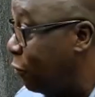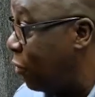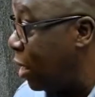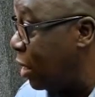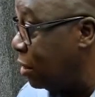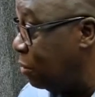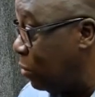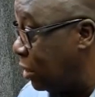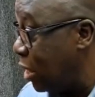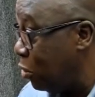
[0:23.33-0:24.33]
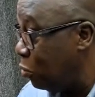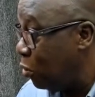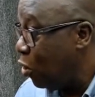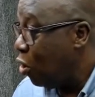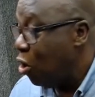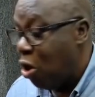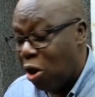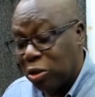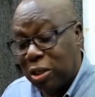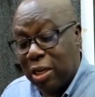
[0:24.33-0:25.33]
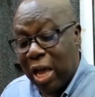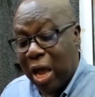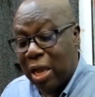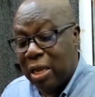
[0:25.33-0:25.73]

for finance, Bisiano, or see they are